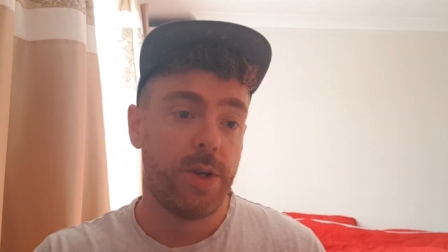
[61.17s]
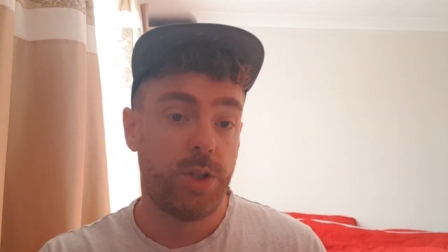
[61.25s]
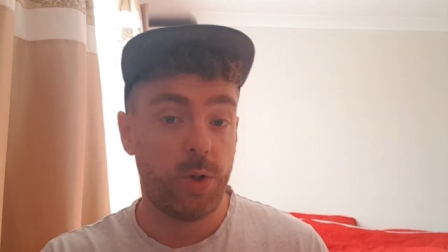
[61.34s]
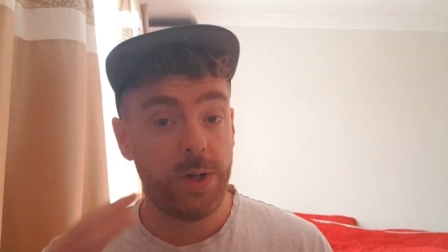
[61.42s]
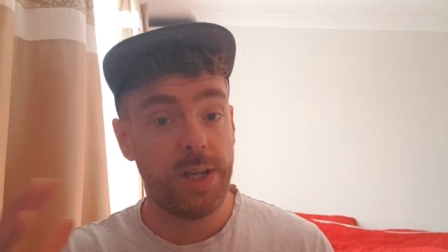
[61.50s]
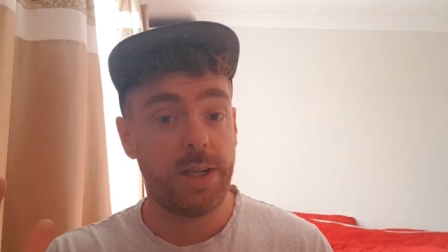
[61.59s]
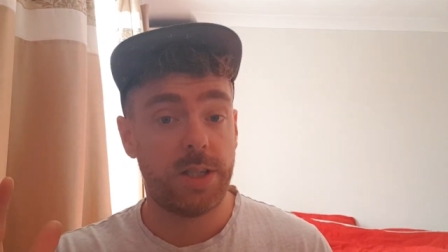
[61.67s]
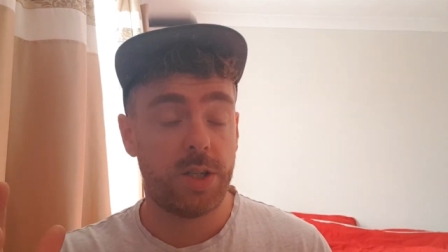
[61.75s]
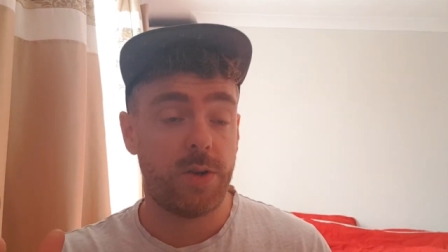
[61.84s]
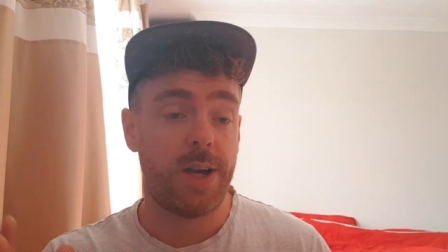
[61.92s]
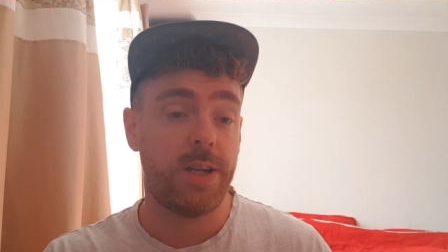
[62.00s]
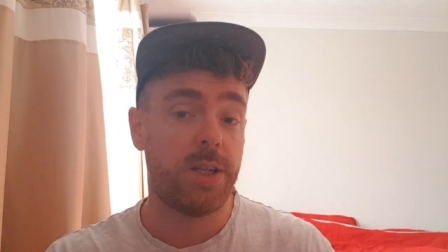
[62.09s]
doing the
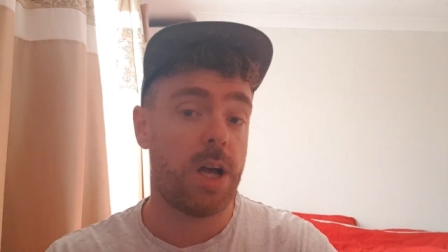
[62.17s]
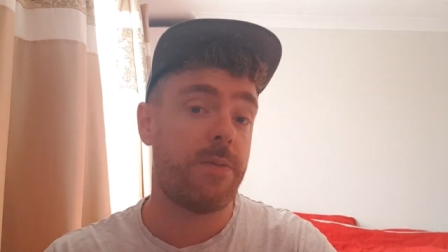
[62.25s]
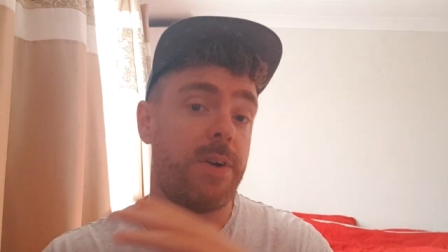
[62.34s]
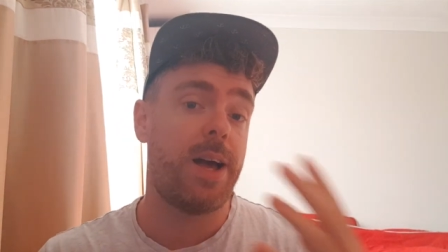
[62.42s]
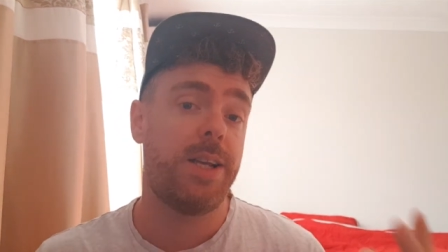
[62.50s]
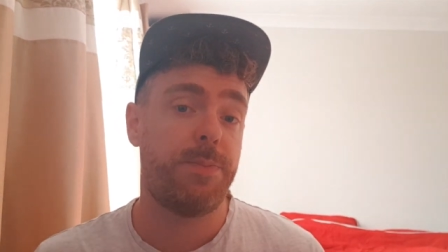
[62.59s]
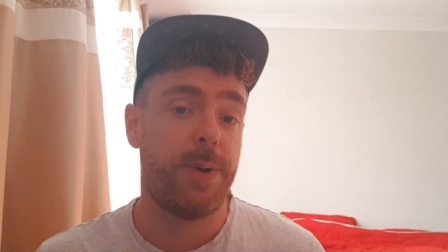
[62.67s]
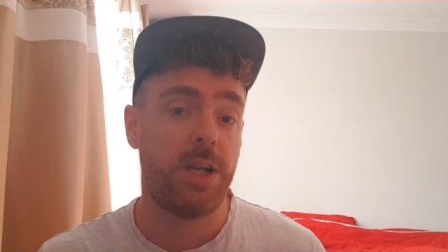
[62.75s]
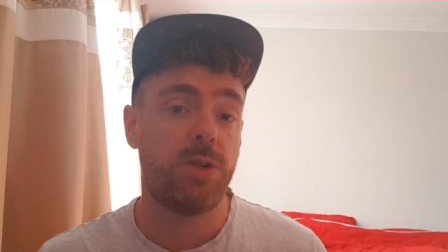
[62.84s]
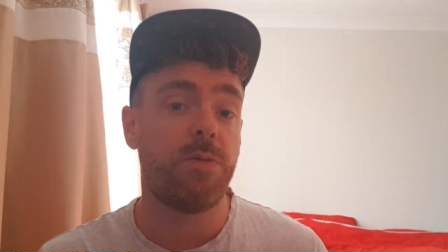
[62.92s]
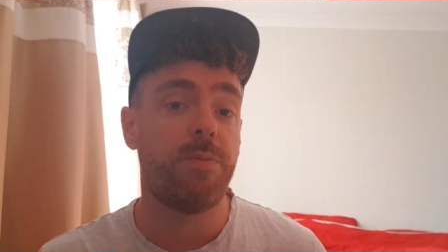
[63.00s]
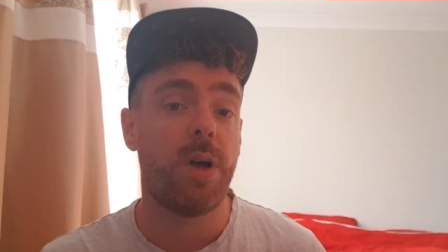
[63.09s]
exercise to other
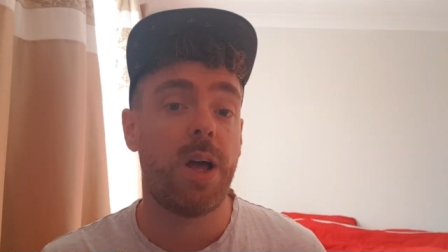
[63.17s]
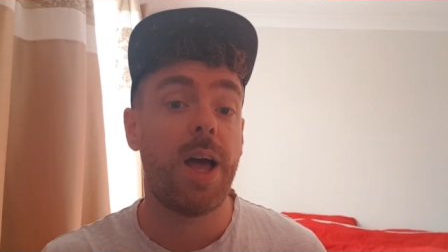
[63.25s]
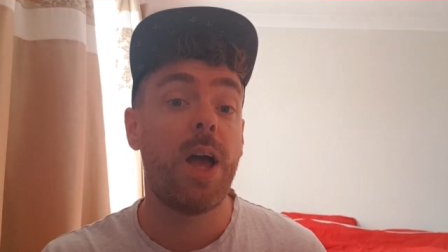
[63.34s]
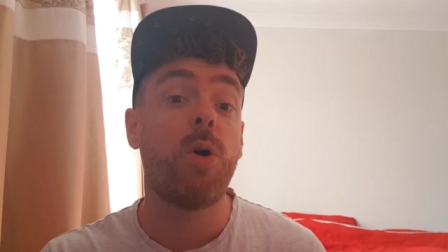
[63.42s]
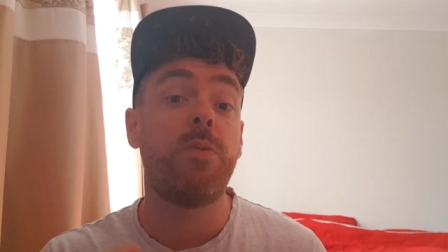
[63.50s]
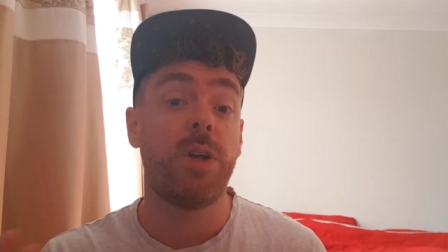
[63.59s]
aspects of a healthy